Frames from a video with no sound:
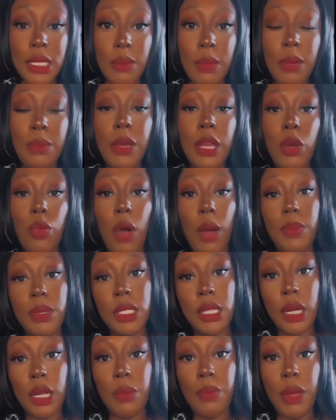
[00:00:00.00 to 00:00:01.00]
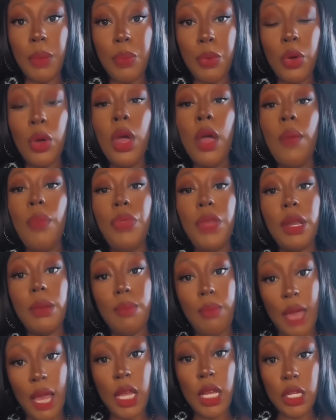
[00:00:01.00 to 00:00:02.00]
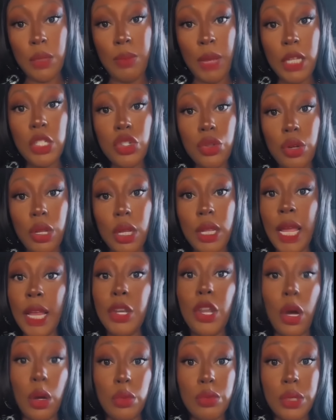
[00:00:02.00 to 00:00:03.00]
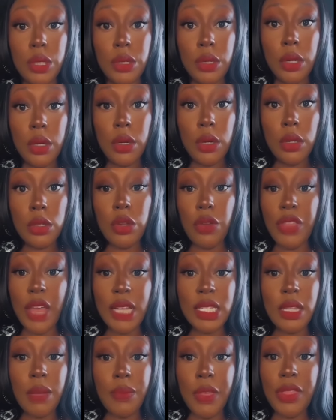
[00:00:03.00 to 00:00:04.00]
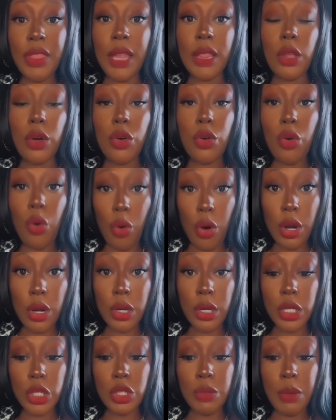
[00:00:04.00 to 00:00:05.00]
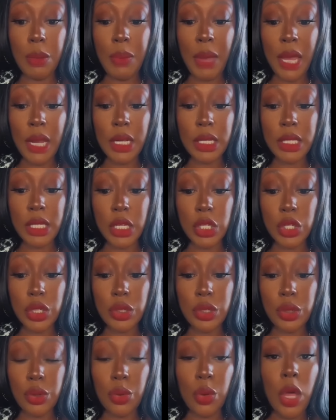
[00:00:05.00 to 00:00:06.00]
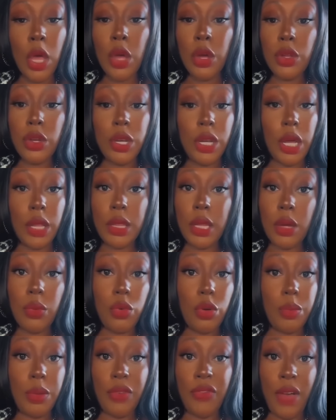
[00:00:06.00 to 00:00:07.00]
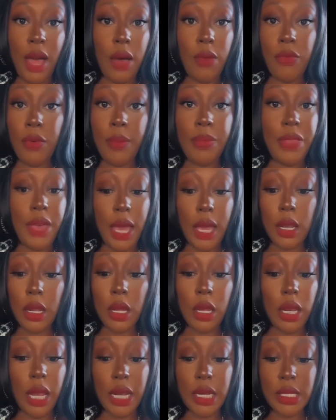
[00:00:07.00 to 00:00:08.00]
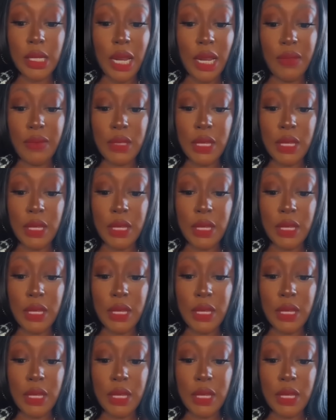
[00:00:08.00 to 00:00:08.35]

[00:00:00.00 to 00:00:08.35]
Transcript: bitch, uh, I'm not playing with y'all. And whoever is not supporting me, and I mean that, and don't be trying to be no mother